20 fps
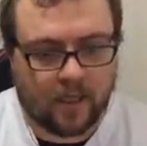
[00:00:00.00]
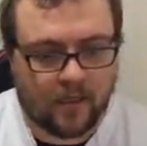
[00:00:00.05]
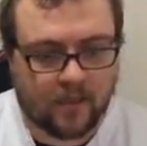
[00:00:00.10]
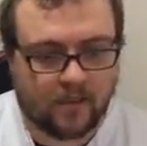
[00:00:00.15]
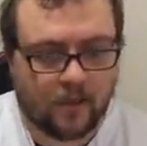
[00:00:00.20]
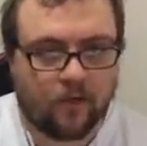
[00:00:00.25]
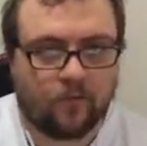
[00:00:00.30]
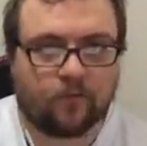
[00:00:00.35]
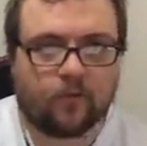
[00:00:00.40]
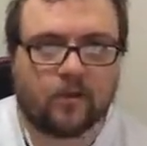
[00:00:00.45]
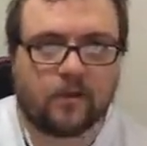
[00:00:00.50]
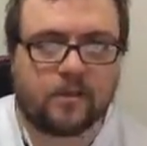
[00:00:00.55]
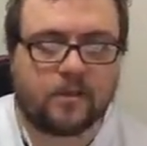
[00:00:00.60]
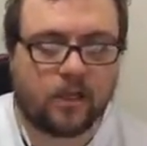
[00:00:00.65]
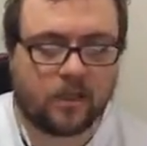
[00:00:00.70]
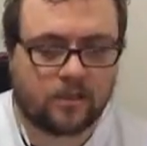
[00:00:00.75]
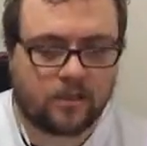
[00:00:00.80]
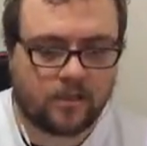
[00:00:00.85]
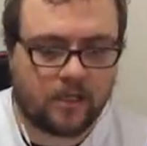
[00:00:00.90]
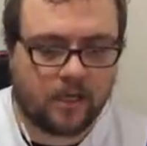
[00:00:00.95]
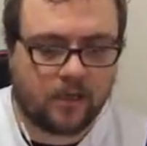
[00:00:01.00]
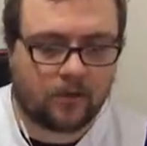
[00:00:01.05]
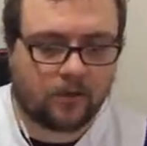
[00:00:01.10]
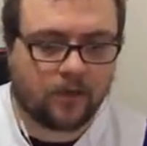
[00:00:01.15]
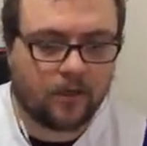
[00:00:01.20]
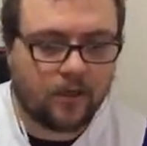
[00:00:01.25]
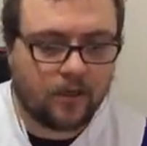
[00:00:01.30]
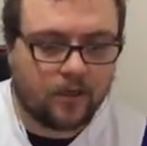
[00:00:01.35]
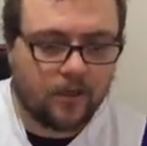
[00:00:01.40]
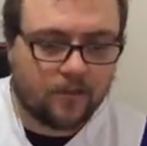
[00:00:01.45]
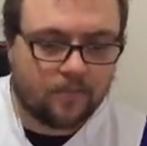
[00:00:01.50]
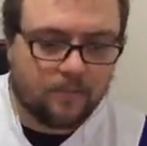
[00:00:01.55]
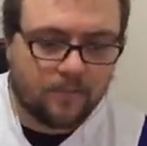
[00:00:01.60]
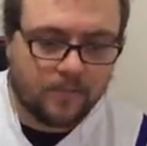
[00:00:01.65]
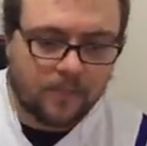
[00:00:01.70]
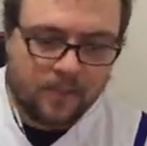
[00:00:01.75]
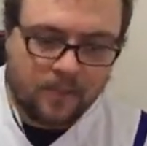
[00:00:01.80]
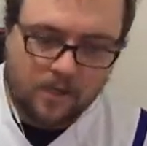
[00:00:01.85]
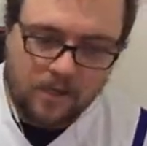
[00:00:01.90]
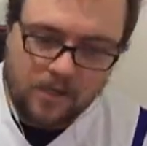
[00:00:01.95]
of the end zone for a touchdown.
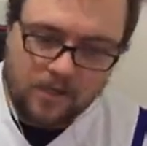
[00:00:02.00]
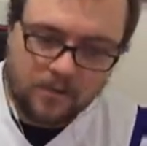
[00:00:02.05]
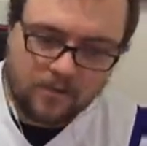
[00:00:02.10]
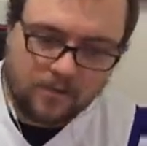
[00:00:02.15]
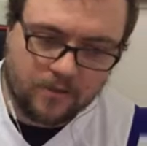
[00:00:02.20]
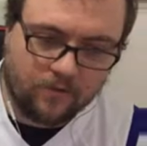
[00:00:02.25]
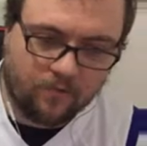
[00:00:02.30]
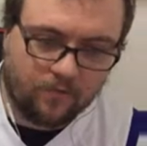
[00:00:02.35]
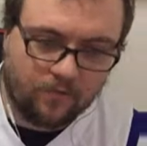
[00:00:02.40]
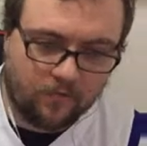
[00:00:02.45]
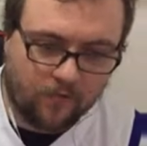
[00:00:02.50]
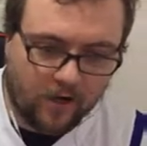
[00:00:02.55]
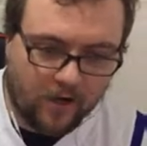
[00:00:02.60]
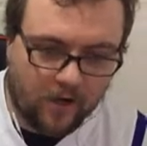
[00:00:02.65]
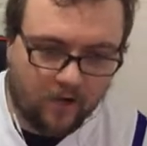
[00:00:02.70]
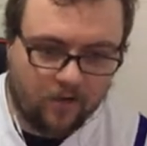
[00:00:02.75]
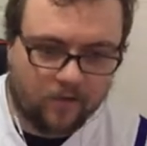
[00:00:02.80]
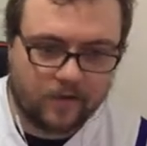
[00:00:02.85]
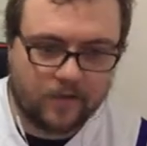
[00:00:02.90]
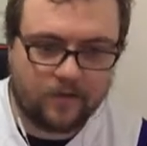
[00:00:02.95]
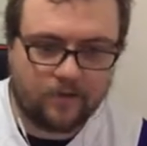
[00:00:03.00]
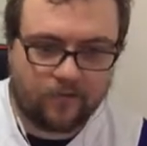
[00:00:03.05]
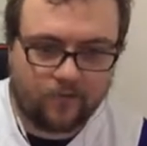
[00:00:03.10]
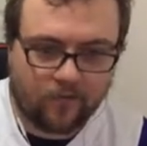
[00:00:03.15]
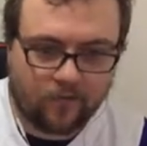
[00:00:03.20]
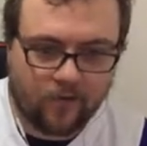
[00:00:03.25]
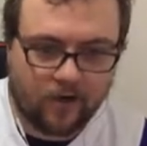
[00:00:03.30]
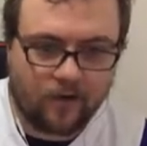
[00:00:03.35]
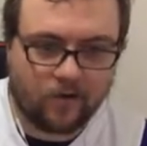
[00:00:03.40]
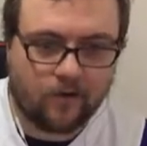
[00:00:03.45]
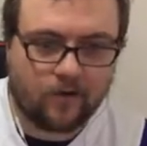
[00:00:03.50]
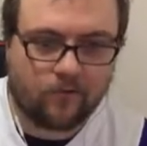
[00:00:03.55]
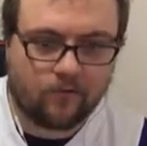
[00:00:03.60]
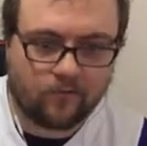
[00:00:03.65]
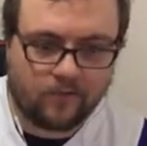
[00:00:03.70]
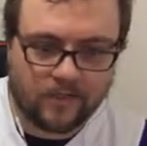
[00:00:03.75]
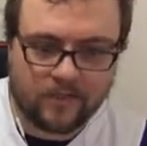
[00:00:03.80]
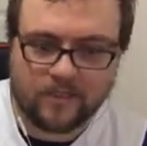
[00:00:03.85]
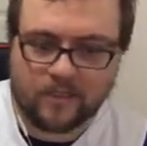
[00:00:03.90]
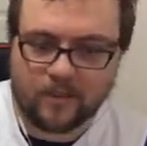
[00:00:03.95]
It was a very, very
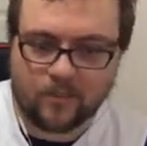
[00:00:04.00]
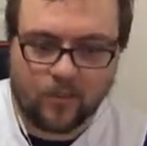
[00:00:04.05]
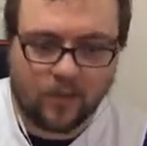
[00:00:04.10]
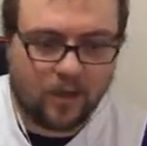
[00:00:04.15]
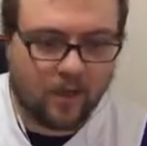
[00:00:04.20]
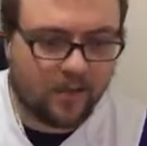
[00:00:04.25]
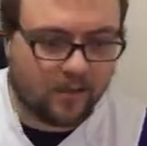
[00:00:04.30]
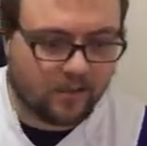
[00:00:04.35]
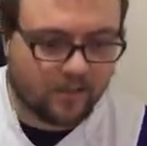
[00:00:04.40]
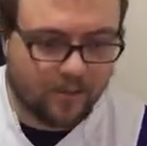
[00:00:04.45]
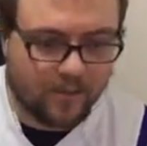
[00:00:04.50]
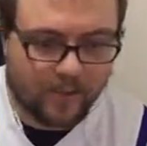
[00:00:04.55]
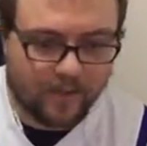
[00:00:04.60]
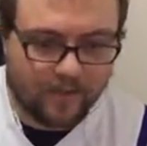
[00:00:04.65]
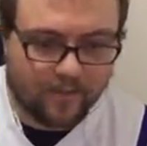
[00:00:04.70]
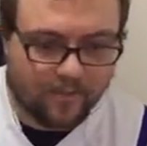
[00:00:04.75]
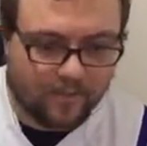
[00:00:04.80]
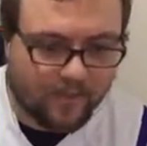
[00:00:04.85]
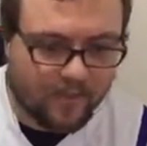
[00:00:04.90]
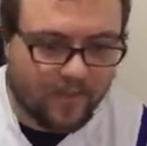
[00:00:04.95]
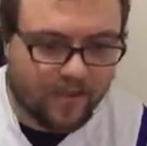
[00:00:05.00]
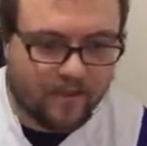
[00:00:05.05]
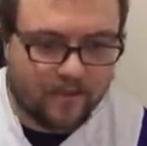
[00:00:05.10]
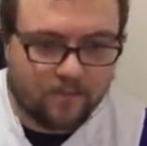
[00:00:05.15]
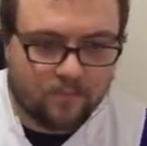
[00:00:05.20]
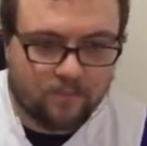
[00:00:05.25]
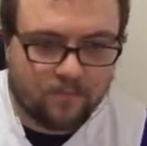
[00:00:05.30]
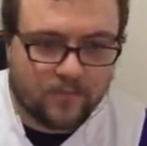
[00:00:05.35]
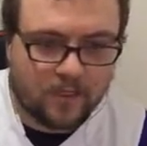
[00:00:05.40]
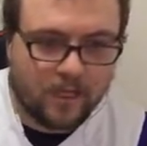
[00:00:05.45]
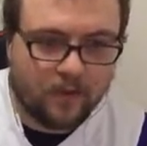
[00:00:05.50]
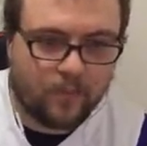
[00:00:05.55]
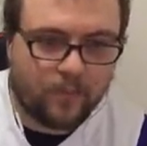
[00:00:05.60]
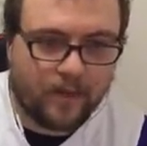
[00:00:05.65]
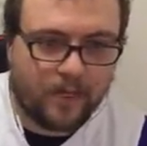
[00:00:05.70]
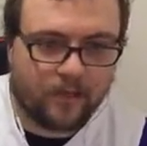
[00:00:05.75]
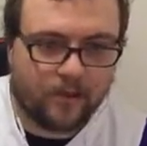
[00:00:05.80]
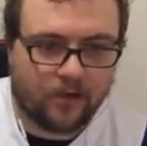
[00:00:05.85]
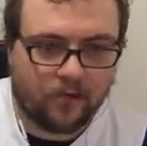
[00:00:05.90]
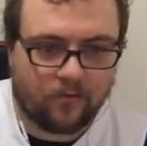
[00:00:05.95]
risky pass, but it
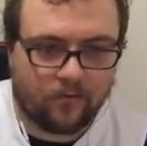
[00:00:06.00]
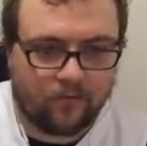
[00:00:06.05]
paid